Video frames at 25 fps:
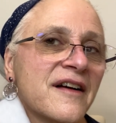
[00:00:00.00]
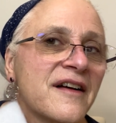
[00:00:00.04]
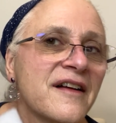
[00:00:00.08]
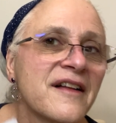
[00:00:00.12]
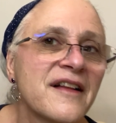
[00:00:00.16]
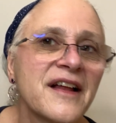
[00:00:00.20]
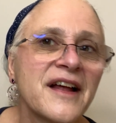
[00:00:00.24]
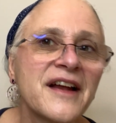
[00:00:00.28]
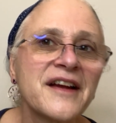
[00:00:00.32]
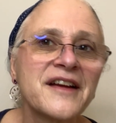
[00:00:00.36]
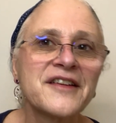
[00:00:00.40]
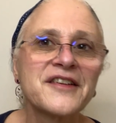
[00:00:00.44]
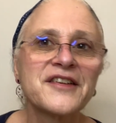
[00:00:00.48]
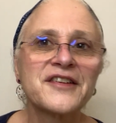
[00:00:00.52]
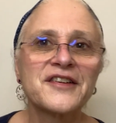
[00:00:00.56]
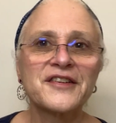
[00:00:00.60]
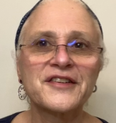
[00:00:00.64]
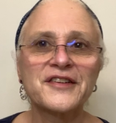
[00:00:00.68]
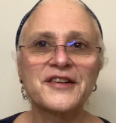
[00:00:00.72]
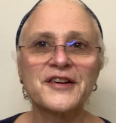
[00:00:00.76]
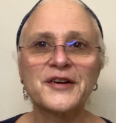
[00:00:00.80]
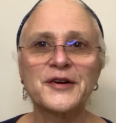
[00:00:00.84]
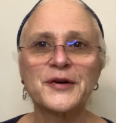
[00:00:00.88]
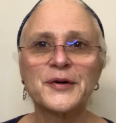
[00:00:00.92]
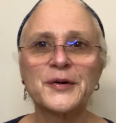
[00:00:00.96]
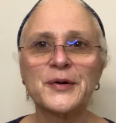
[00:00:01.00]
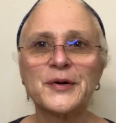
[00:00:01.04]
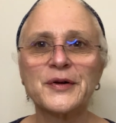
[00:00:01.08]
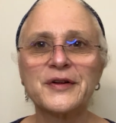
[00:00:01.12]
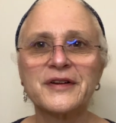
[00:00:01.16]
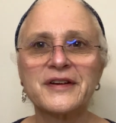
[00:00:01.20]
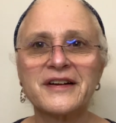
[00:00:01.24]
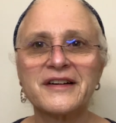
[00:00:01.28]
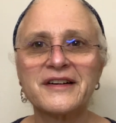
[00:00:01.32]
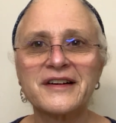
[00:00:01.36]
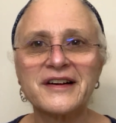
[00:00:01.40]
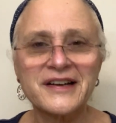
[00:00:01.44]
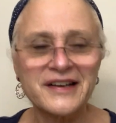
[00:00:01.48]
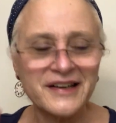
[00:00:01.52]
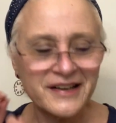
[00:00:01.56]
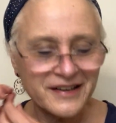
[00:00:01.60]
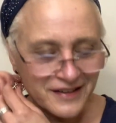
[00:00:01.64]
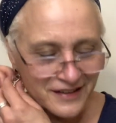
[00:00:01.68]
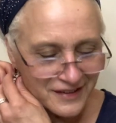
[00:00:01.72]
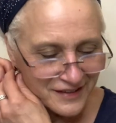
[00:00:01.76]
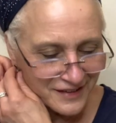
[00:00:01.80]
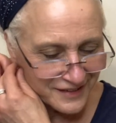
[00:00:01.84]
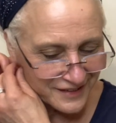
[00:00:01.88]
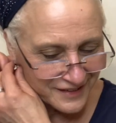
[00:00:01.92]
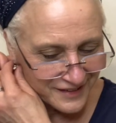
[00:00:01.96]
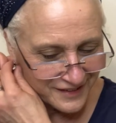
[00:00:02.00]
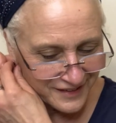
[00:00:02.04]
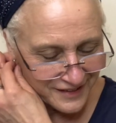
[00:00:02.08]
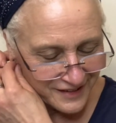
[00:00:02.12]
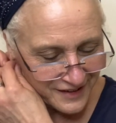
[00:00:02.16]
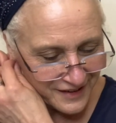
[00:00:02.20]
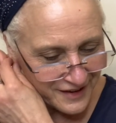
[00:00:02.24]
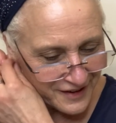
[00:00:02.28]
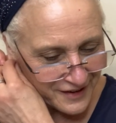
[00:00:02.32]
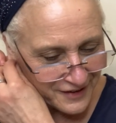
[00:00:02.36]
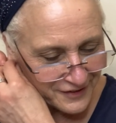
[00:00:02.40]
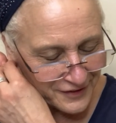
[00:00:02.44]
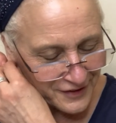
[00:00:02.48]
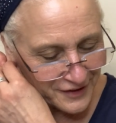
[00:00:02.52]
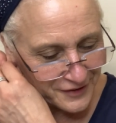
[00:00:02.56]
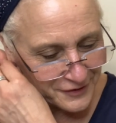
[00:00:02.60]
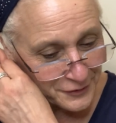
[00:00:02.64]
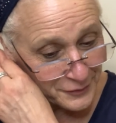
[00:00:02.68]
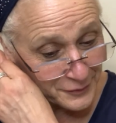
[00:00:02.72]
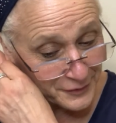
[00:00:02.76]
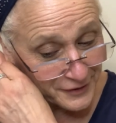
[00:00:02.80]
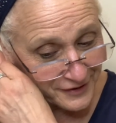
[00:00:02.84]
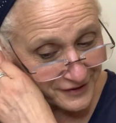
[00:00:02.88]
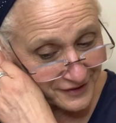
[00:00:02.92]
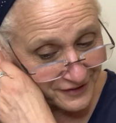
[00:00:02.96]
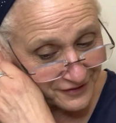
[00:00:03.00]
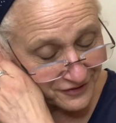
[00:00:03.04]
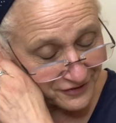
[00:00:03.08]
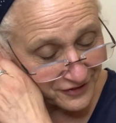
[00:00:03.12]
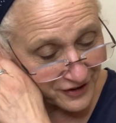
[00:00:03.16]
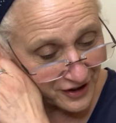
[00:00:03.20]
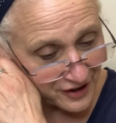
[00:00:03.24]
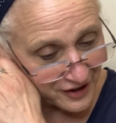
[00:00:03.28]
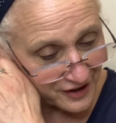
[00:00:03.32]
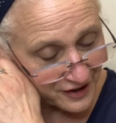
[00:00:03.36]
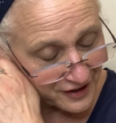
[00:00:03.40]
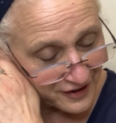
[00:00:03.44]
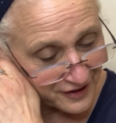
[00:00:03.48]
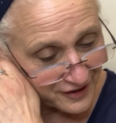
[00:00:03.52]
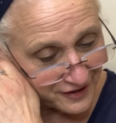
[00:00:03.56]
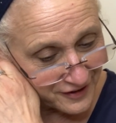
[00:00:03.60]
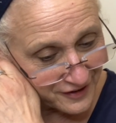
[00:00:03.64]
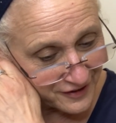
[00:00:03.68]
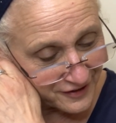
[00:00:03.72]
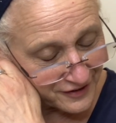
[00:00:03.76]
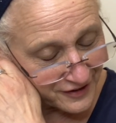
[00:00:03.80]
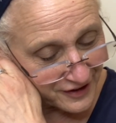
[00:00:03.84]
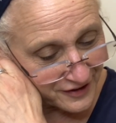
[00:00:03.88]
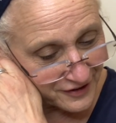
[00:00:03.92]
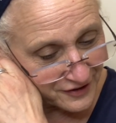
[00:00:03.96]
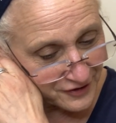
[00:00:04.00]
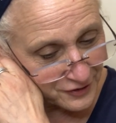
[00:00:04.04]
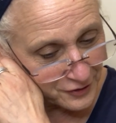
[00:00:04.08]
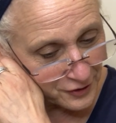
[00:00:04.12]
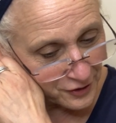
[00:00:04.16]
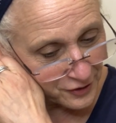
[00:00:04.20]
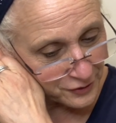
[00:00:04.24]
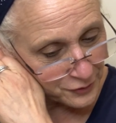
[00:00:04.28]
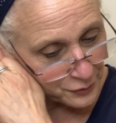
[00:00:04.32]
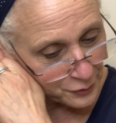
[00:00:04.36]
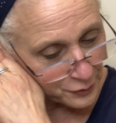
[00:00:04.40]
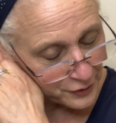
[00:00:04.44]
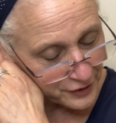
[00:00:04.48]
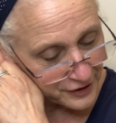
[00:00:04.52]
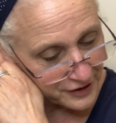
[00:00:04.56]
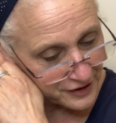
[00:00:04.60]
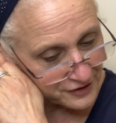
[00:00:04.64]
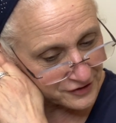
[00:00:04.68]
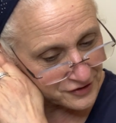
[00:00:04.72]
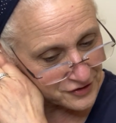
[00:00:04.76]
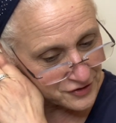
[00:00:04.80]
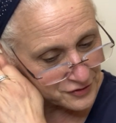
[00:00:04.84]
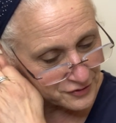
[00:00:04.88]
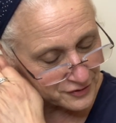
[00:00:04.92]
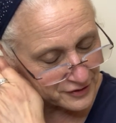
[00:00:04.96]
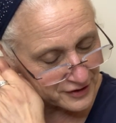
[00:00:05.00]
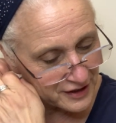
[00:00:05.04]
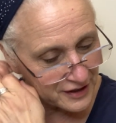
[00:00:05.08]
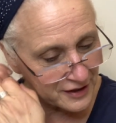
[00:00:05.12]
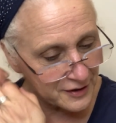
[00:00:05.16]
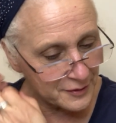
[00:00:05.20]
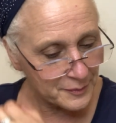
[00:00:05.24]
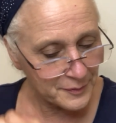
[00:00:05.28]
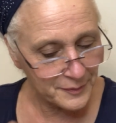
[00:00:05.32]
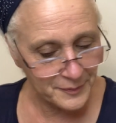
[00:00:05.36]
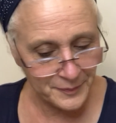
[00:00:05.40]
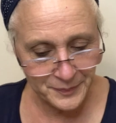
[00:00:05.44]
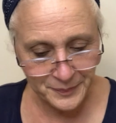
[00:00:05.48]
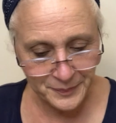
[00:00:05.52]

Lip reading: That is just a cool earring. So that's really fun. That is called Orchid Dream.